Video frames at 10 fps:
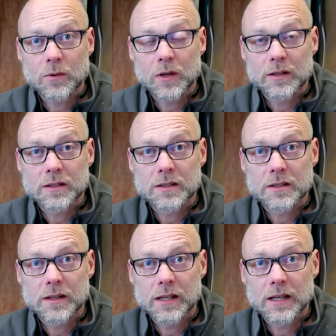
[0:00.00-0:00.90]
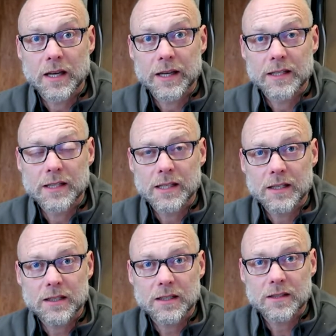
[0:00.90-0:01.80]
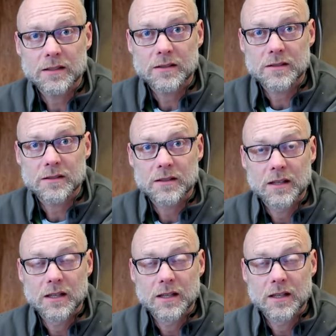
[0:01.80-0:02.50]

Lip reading: what the idea is,